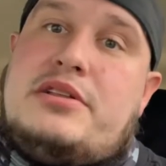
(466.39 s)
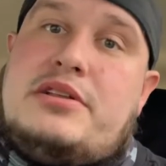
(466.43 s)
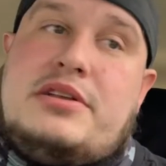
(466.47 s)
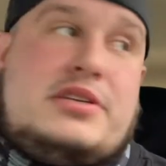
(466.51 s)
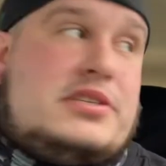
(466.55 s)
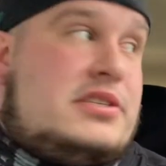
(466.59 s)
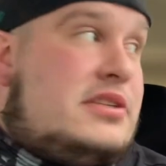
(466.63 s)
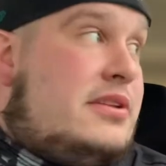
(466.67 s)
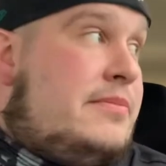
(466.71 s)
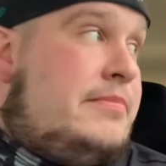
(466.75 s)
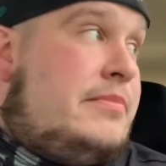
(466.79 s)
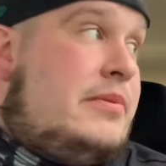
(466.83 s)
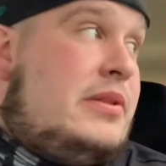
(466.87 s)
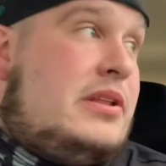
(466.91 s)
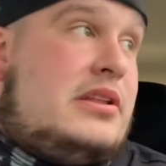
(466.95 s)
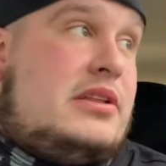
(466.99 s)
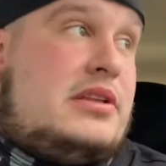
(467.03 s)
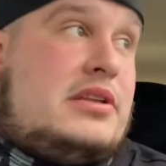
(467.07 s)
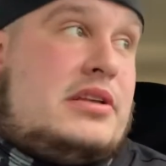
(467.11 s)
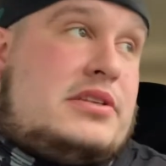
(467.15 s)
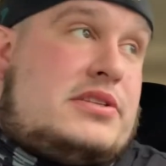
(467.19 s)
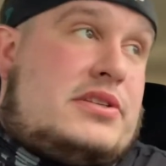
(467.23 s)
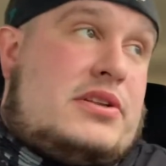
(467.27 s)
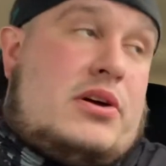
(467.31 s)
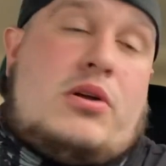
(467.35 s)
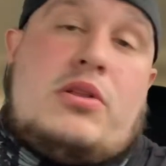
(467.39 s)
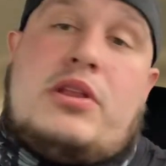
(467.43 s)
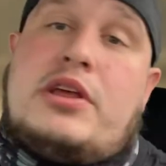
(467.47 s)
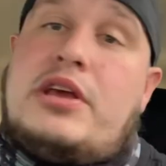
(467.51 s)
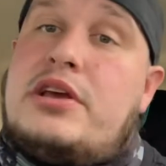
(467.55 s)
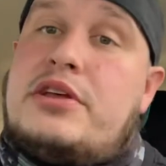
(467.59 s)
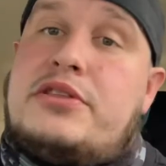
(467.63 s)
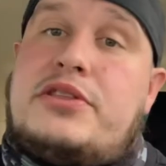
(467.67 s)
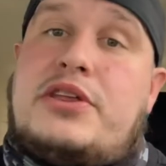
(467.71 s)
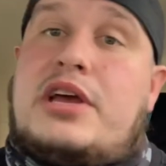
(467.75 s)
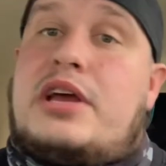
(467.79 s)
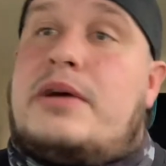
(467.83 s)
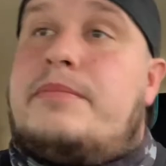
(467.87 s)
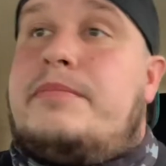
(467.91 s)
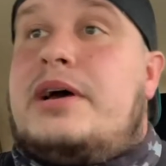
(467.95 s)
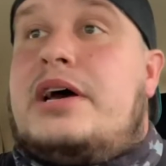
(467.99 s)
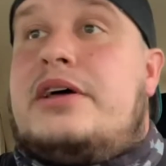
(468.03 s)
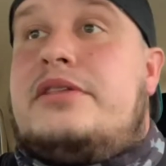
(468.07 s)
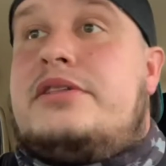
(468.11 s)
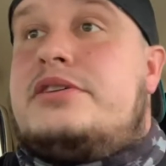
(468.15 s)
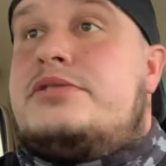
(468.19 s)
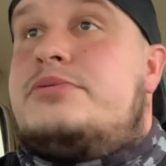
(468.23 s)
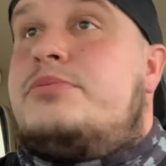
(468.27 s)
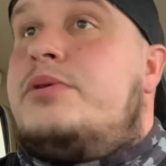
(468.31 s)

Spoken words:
That's the only good thing about this.